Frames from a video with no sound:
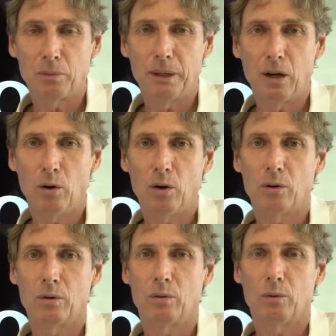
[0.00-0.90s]

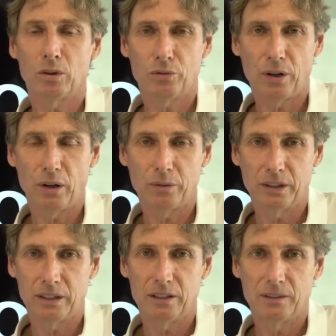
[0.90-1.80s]
Bello was
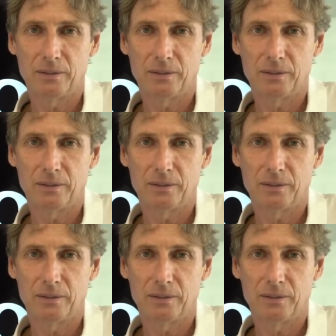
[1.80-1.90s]
founded.